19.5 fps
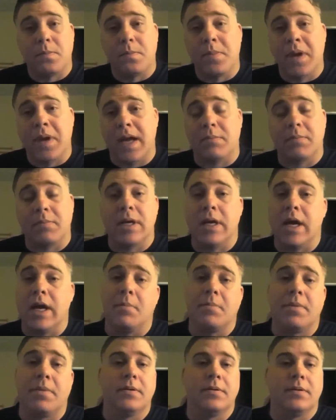picked me up
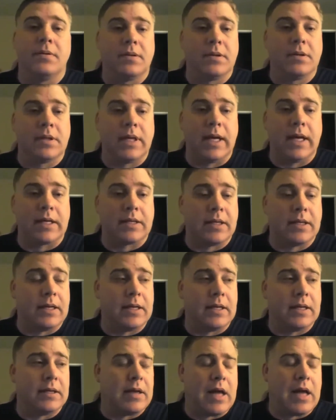like
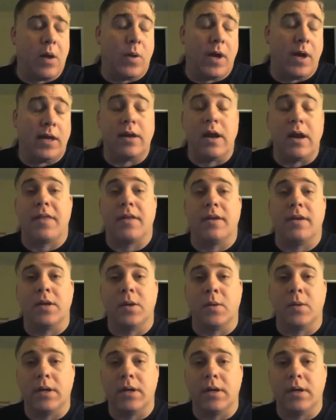I weighed nothing
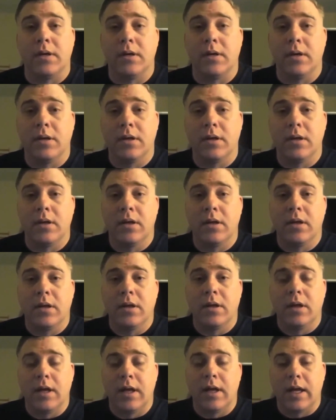to it.
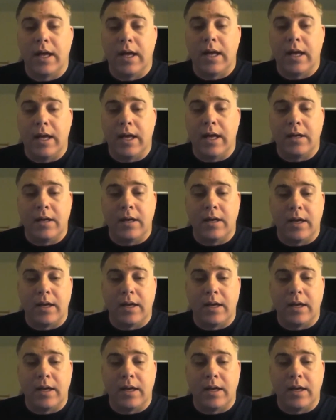And